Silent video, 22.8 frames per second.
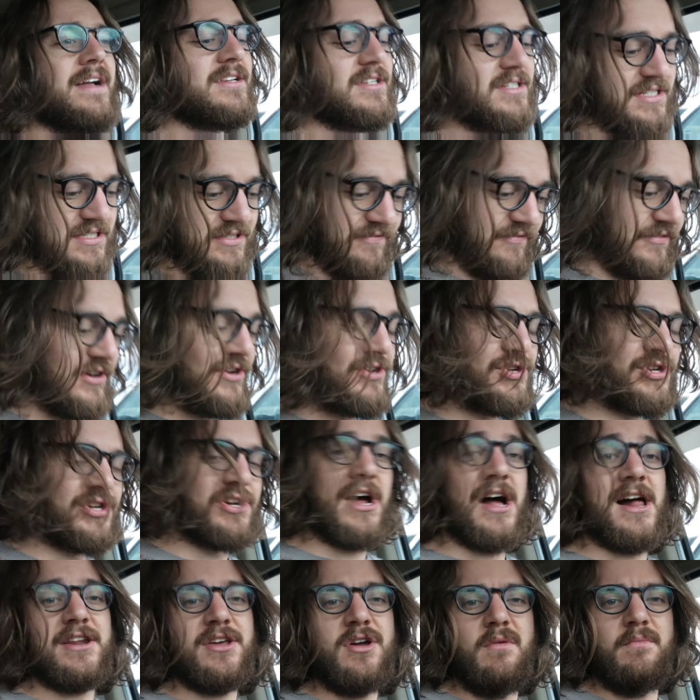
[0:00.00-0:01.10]
I just finish an
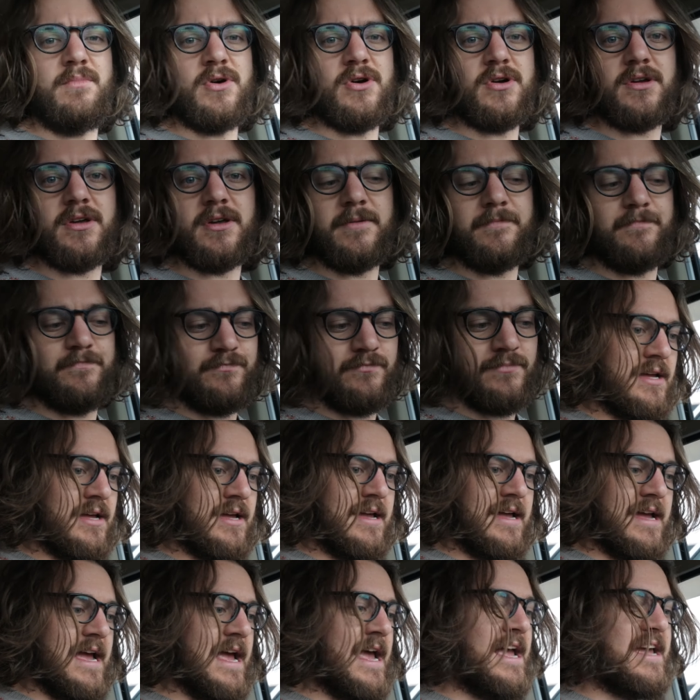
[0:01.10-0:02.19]
audiobook
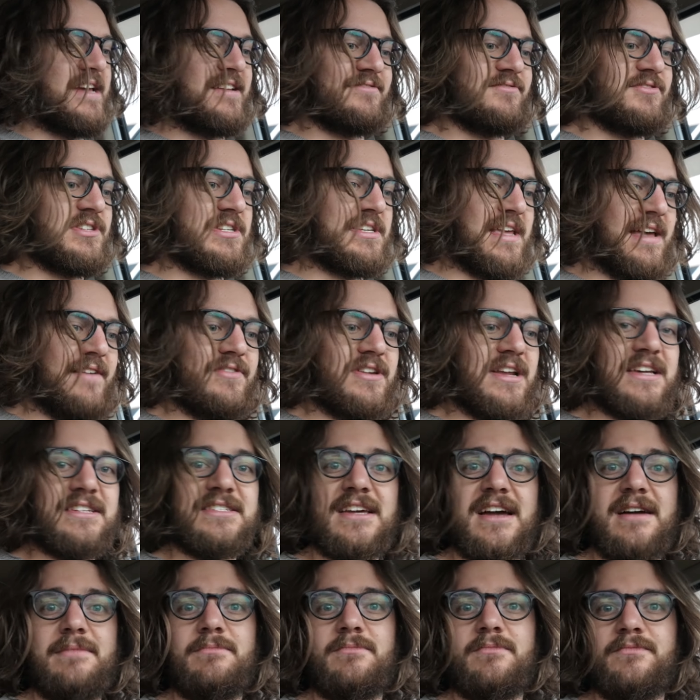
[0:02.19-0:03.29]
and just have a nice
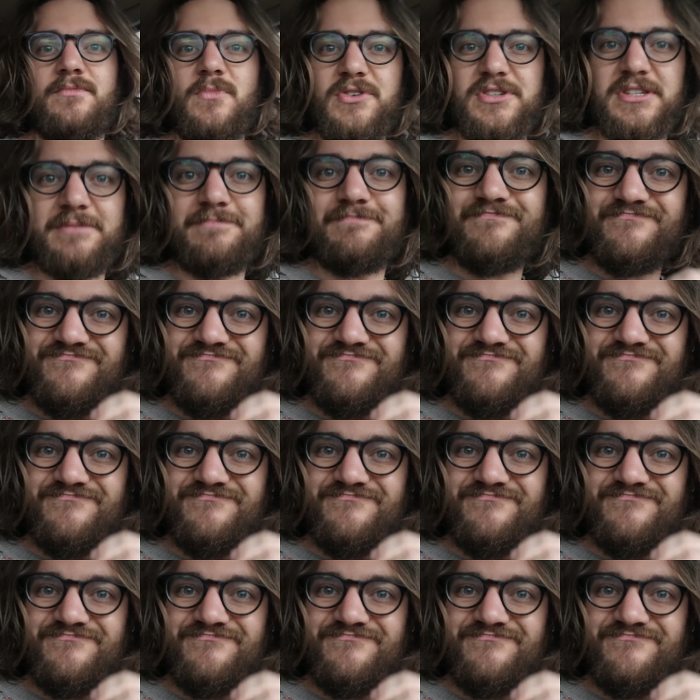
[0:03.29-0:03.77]
time? We'll see.